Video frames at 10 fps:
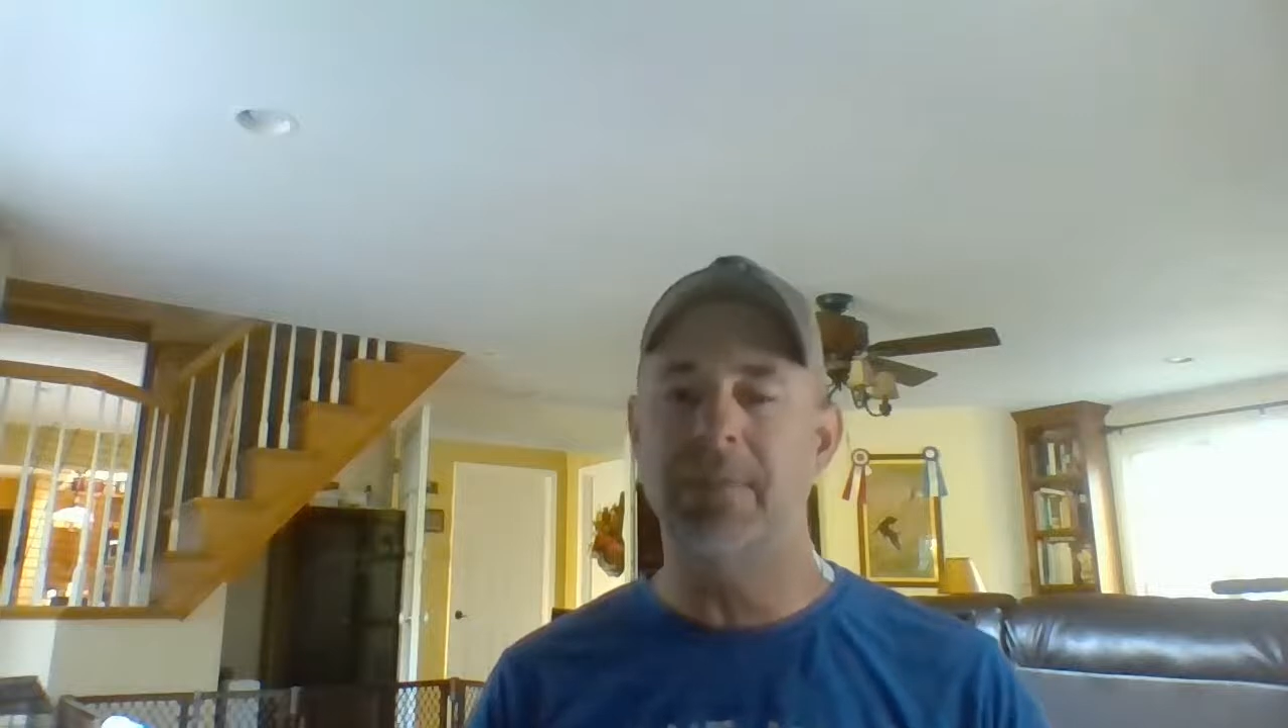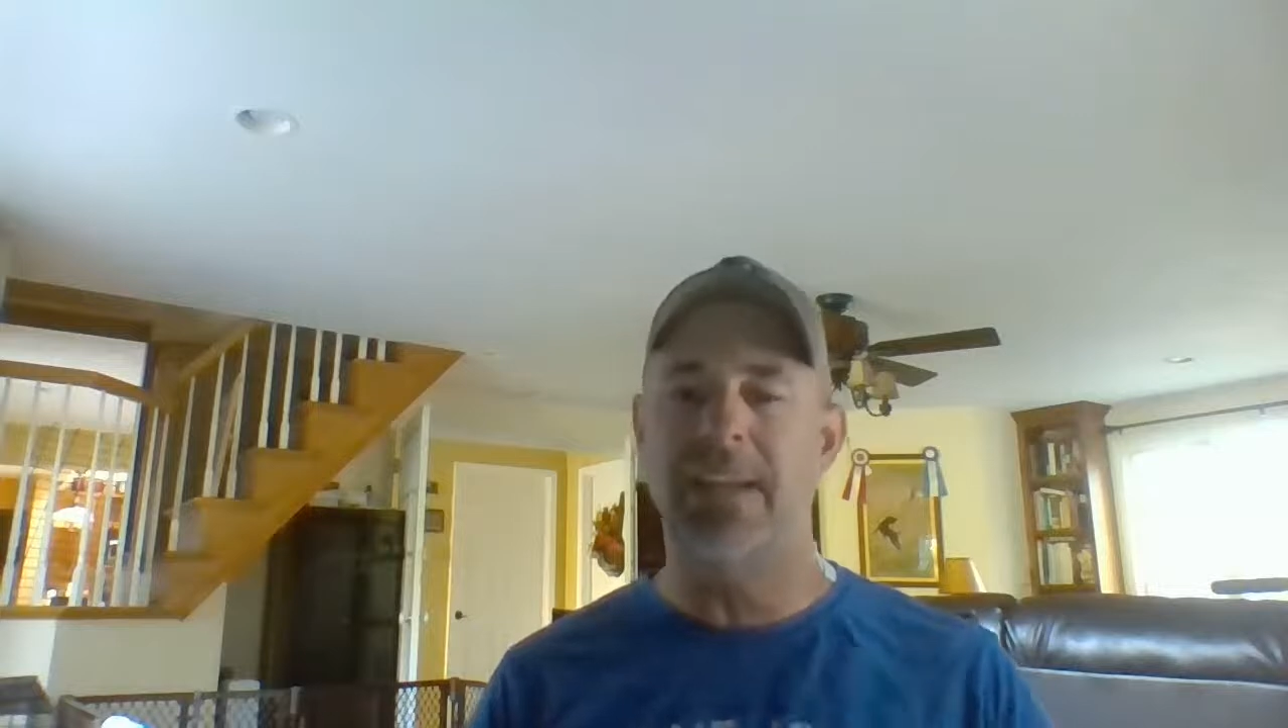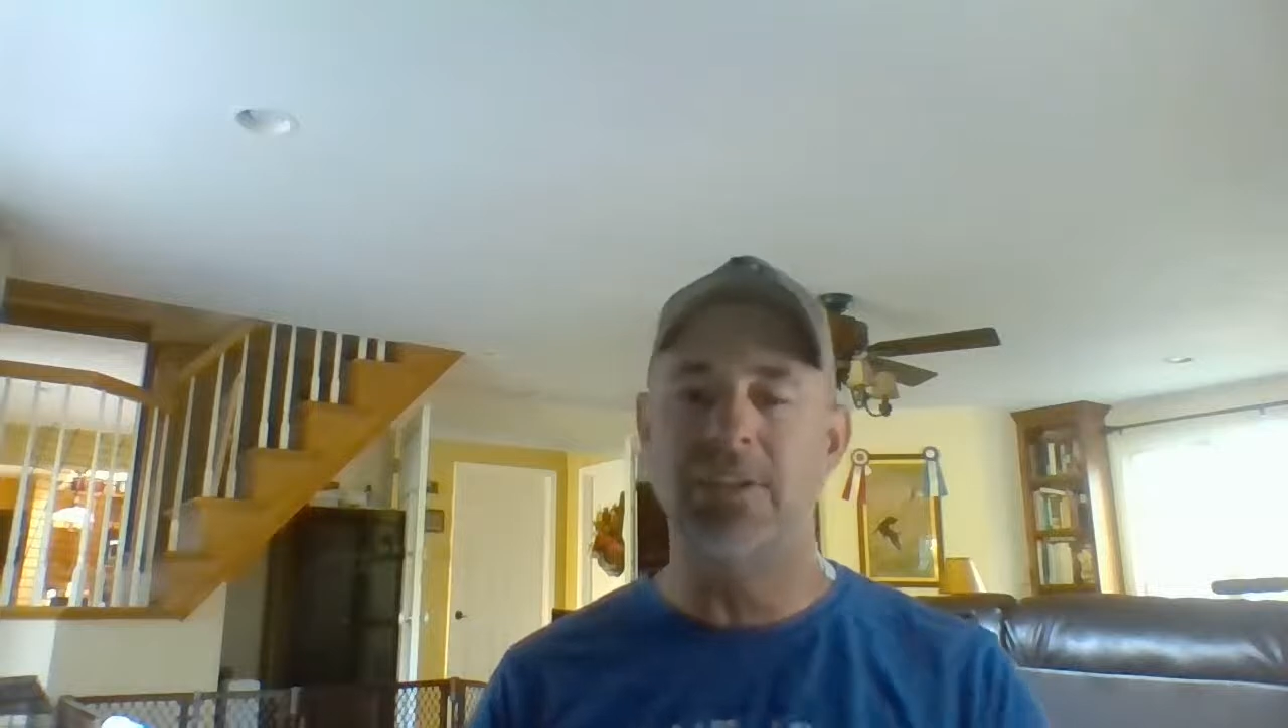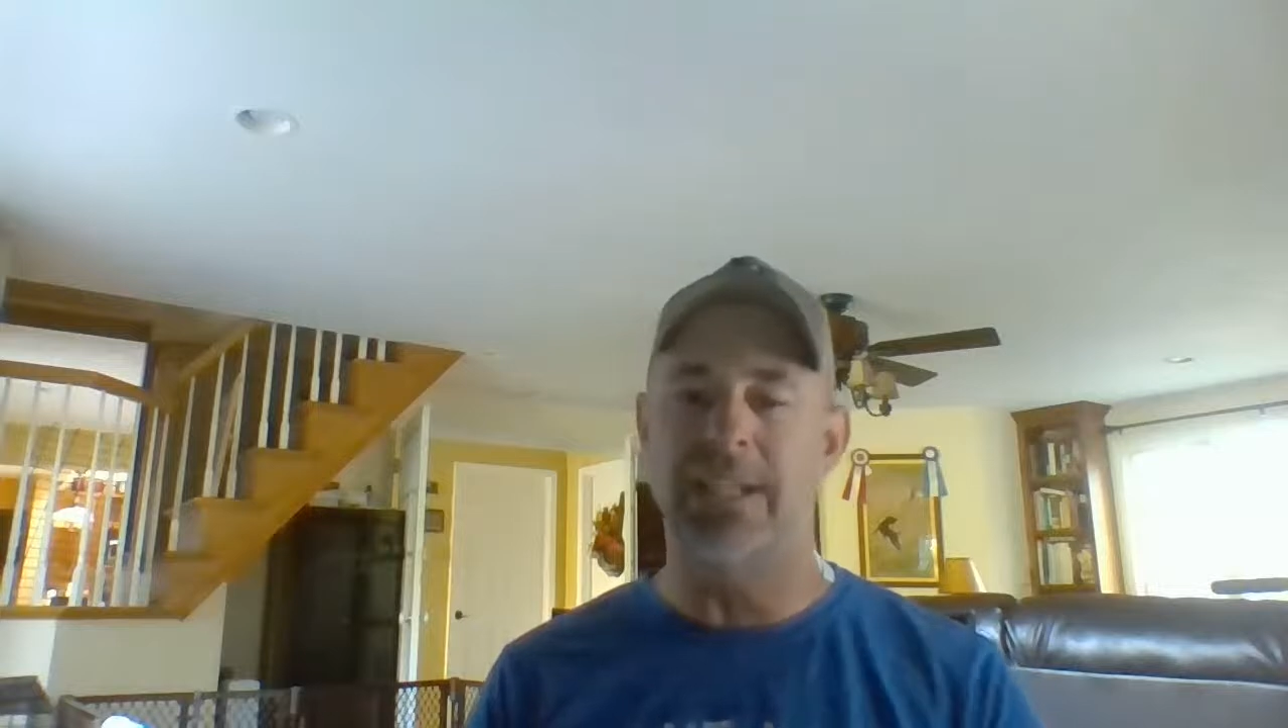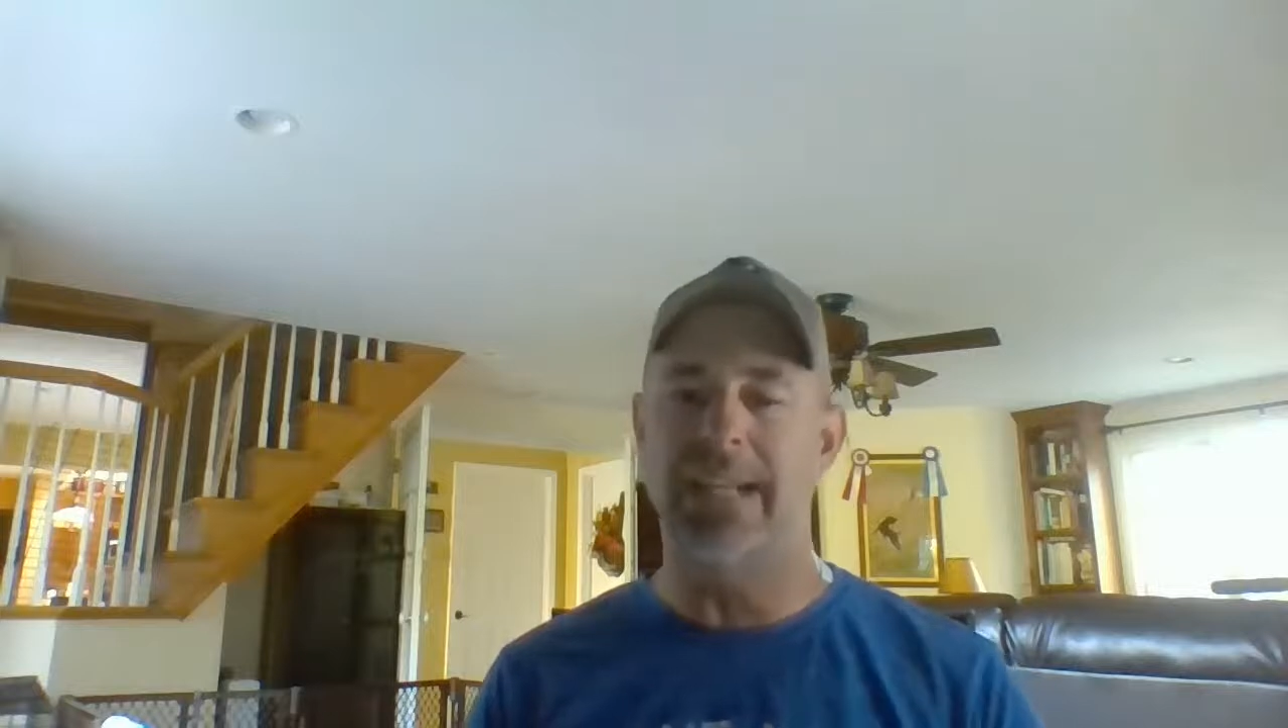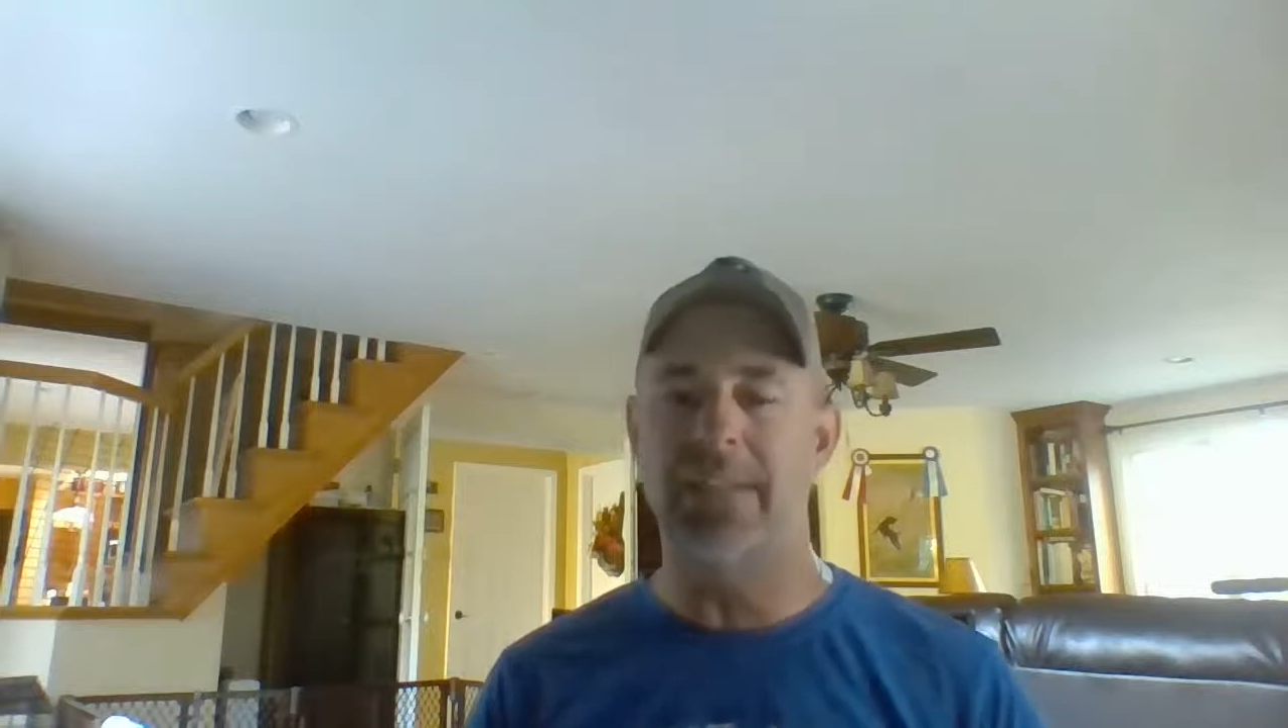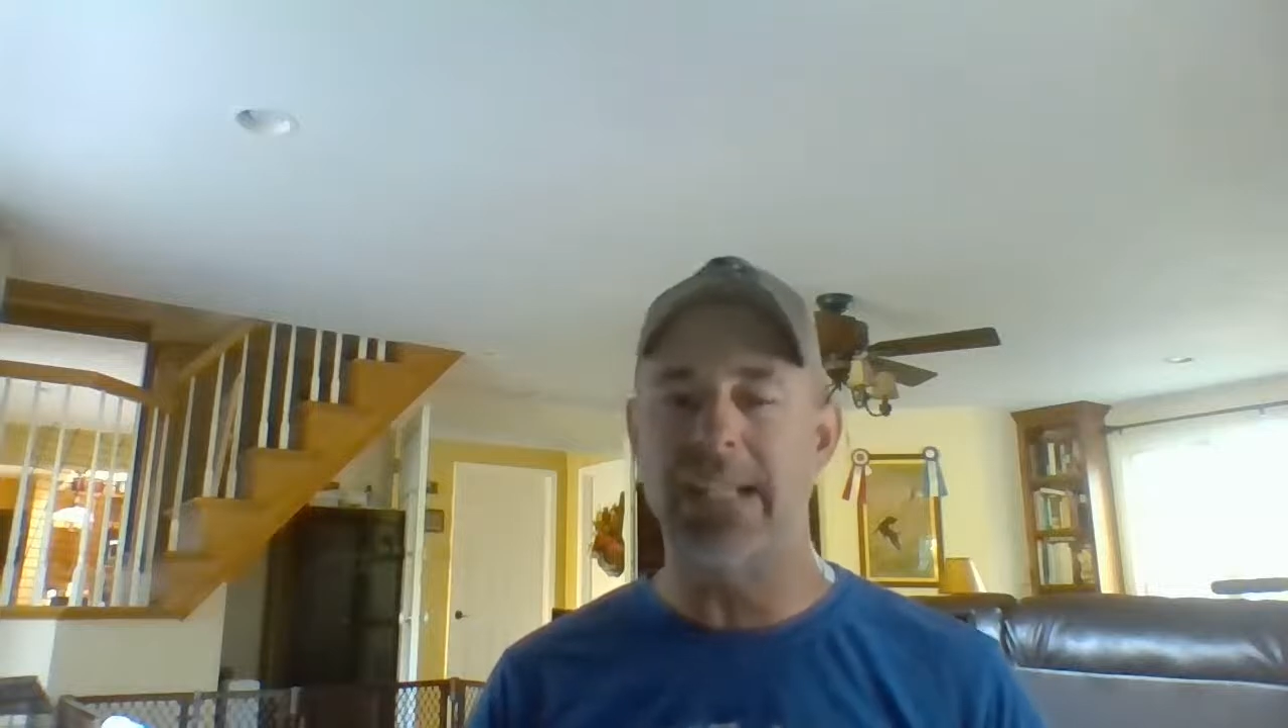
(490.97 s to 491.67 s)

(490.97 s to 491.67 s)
fetch and not